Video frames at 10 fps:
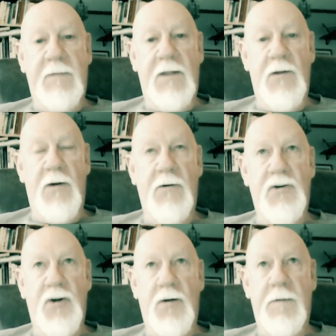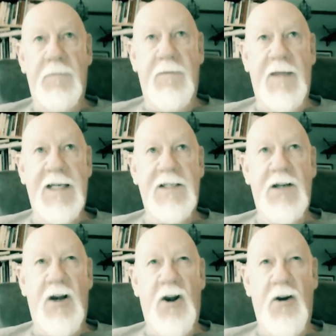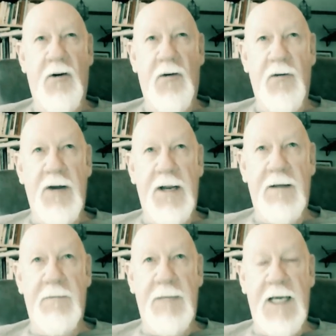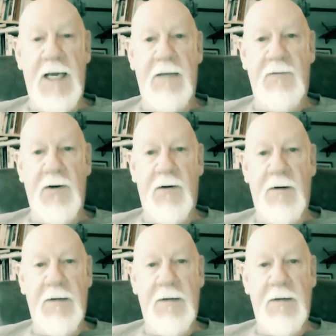Nurture, that's learned behavior.